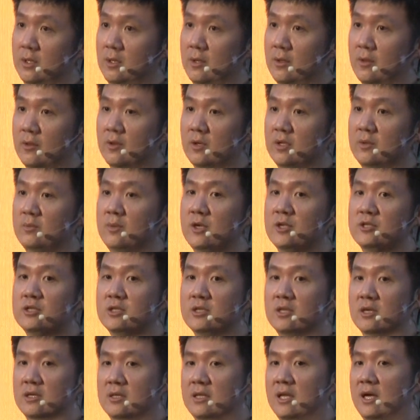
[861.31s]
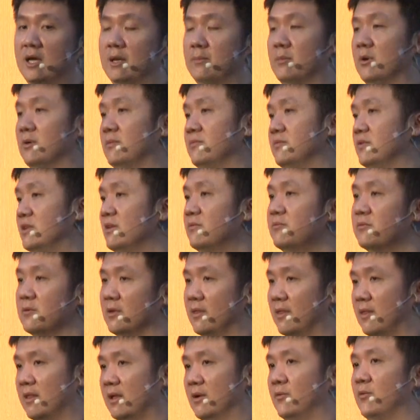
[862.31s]
So imagine the type of
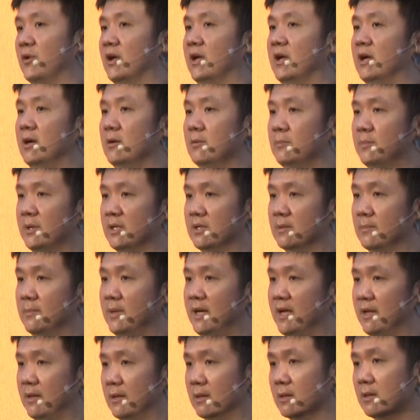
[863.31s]
difference that we're helping the bank,